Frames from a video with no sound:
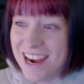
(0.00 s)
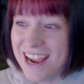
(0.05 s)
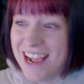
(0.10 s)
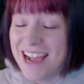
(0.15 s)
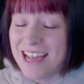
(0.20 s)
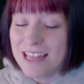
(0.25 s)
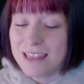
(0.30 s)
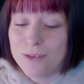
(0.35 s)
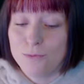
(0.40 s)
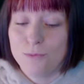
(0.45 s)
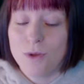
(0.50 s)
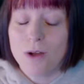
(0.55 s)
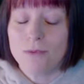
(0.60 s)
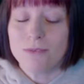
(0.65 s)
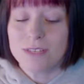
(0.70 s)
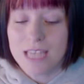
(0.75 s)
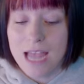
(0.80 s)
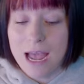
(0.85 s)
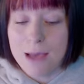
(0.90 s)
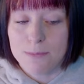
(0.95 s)
than what was
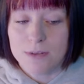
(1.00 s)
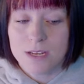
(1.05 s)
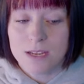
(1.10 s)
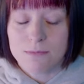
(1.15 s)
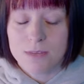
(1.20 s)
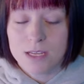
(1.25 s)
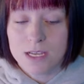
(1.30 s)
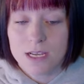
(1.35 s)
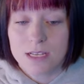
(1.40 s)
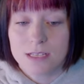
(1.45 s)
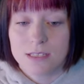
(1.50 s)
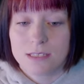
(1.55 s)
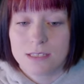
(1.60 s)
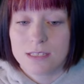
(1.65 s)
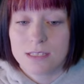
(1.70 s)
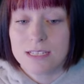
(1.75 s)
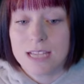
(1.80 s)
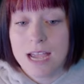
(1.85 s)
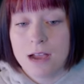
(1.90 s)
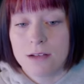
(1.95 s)
happening, because the
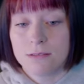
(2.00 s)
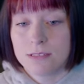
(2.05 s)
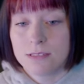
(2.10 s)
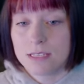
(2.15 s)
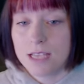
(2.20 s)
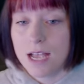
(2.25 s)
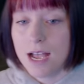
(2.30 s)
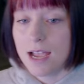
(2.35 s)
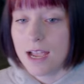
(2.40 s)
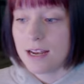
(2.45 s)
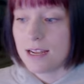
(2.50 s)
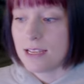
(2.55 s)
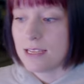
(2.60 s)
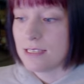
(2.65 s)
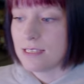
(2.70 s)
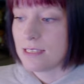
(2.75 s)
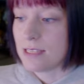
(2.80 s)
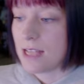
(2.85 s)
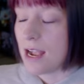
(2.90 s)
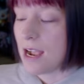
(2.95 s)
downside
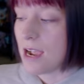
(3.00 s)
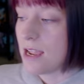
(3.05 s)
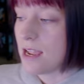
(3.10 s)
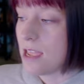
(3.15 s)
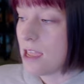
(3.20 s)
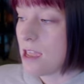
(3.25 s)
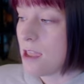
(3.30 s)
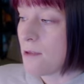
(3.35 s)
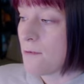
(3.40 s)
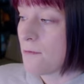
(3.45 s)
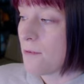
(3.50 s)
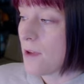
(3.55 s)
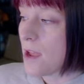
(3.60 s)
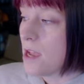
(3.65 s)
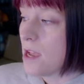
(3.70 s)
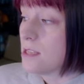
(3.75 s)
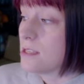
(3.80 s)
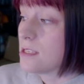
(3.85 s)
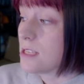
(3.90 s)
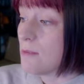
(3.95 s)
is that if
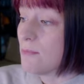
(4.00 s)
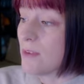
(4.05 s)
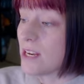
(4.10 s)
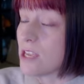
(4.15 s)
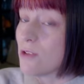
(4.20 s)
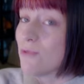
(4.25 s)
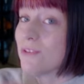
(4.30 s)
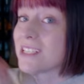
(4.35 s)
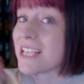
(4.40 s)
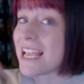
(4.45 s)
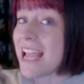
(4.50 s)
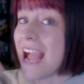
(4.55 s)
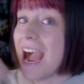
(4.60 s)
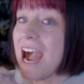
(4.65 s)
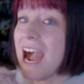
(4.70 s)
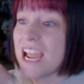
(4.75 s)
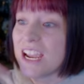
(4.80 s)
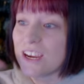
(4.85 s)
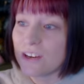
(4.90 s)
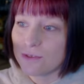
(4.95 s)
somebody who is a
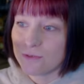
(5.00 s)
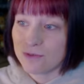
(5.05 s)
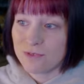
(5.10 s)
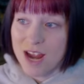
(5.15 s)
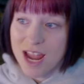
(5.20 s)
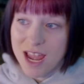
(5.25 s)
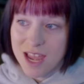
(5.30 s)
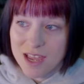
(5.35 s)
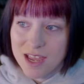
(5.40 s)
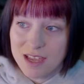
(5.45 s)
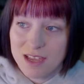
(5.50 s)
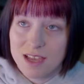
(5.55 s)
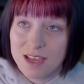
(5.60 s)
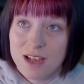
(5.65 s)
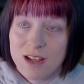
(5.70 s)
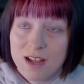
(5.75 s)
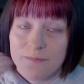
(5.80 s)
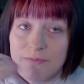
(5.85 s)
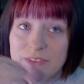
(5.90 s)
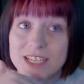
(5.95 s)
higher rank
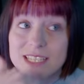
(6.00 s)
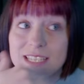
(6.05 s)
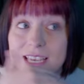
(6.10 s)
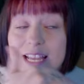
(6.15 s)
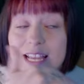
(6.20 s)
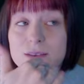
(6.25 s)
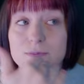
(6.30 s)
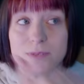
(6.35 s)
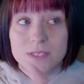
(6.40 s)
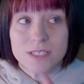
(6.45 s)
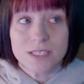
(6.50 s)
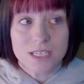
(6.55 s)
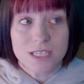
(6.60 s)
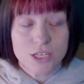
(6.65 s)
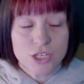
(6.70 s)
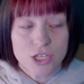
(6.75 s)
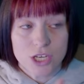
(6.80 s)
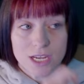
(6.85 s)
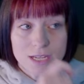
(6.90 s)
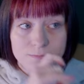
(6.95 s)
is in a
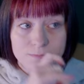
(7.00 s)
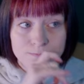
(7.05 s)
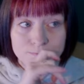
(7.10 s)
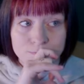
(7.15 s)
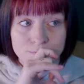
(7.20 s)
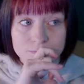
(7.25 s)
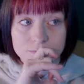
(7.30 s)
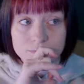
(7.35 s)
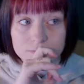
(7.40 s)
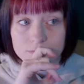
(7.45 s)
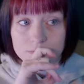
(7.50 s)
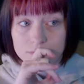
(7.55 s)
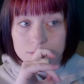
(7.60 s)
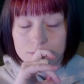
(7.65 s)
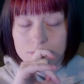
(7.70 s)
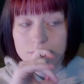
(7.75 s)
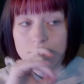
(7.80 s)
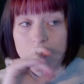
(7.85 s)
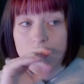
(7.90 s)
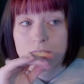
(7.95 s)
position
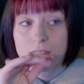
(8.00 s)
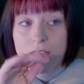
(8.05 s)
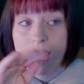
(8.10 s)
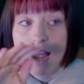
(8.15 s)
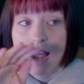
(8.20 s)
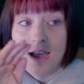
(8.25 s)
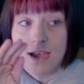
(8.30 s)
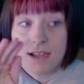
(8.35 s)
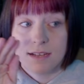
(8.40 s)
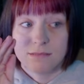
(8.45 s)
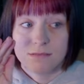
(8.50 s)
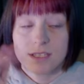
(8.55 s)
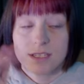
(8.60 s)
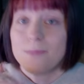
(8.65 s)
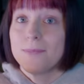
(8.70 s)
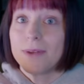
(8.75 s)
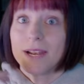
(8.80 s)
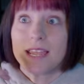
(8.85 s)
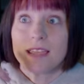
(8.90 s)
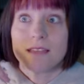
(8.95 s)
that
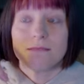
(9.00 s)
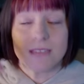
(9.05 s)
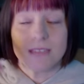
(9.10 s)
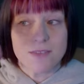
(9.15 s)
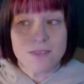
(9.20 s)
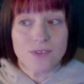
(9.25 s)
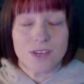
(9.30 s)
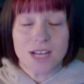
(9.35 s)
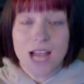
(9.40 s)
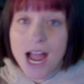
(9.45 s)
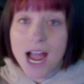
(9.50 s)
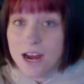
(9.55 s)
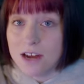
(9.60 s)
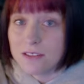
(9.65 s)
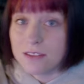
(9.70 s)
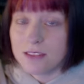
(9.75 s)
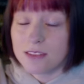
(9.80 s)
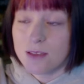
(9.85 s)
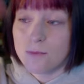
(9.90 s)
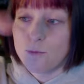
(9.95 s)
somebody even higher
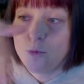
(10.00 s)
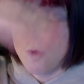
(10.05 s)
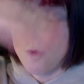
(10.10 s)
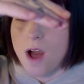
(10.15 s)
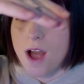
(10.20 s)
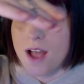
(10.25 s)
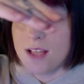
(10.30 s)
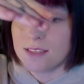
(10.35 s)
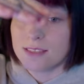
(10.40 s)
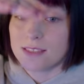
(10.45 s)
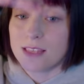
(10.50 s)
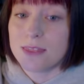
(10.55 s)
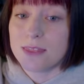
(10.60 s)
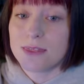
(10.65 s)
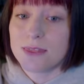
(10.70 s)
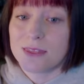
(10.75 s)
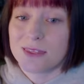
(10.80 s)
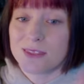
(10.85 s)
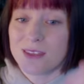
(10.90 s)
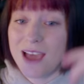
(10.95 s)
than them wants, then
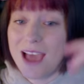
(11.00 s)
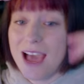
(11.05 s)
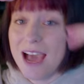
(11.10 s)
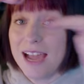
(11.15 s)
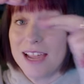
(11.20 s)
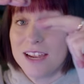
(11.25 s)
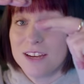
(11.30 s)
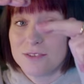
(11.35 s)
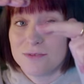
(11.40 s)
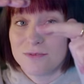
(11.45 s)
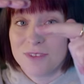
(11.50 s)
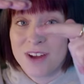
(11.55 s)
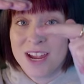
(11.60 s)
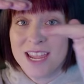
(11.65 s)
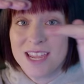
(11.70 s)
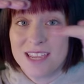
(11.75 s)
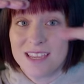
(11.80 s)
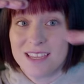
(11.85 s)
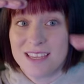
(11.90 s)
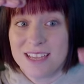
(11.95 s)
the higher
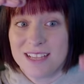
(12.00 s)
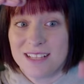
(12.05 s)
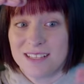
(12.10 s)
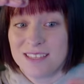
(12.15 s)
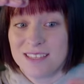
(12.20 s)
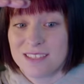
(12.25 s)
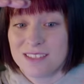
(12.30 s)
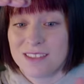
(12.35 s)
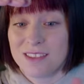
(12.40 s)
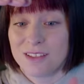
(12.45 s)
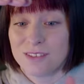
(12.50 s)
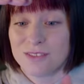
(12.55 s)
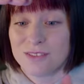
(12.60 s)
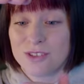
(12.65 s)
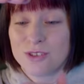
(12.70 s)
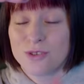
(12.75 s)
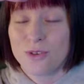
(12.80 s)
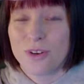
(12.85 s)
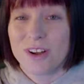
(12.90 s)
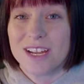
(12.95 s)
rank gets the
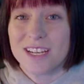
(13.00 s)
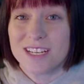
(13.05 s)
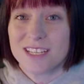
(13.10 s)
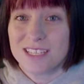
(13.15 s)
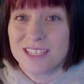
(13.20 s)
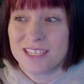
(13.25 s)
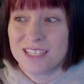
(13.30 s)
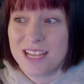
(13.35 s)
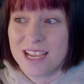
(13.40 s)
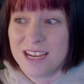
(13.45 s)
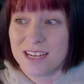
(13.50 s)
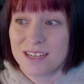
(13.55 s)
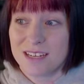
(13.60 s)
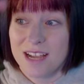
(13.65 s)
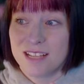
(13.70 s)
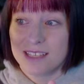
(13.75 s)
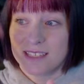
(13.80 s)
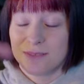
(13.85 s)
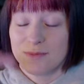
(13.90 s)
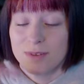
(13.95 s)
short end of the stick,
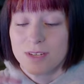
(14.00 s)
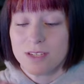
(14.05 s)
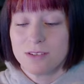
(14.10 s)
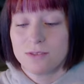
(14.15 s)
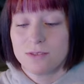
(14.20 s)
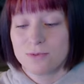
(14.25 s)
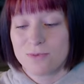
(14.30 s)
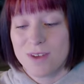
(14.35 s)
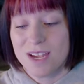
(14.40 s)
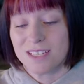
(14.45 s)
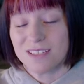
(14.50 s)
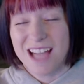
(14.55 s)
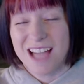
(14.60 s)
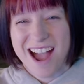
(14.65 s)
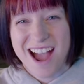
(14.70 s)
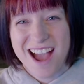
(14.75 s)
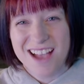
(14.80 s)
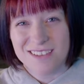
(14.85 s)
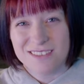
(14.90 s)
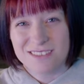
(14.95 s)
not somebody who's ranked
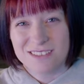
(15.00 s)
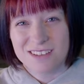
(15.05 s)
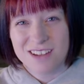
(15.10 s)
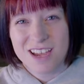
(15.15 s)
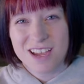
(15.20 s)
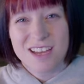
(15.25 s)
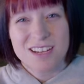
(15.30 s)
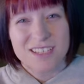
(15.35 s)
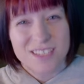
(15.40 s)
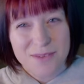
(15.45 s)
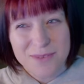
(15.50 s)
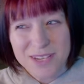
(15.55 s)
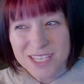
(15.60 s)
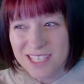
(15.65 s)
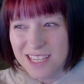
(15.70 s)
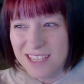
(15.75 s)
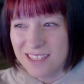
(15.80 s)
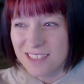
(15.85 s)
last. Does that make sense?